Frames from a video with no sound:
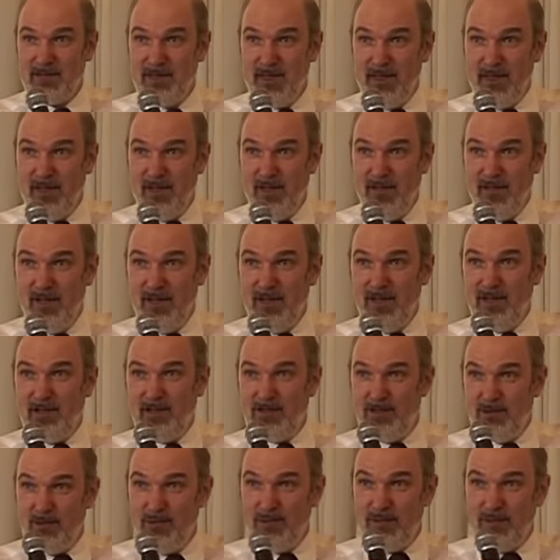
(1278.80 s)
Yeah?
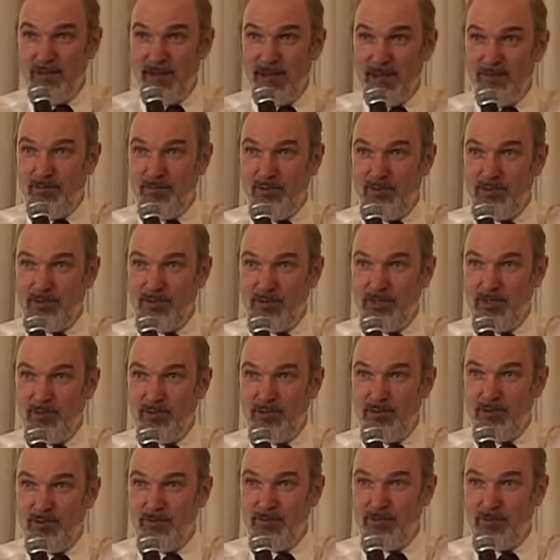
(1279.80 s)
Knowing that
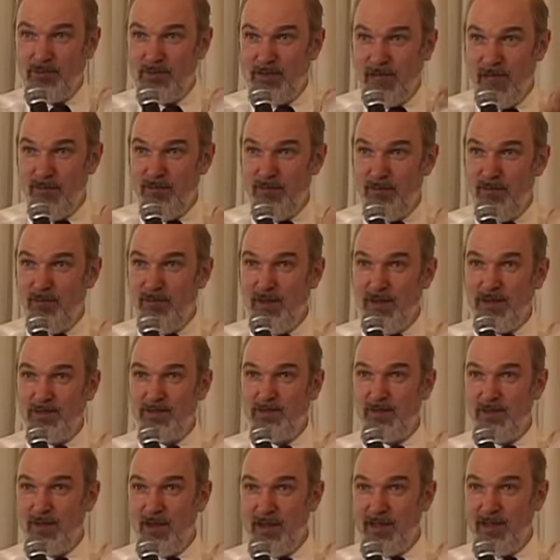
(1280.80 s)
persecution would come, he went
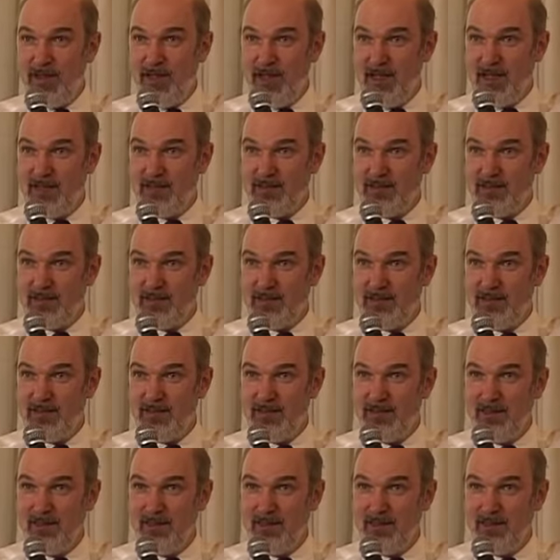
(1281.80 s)
to another area.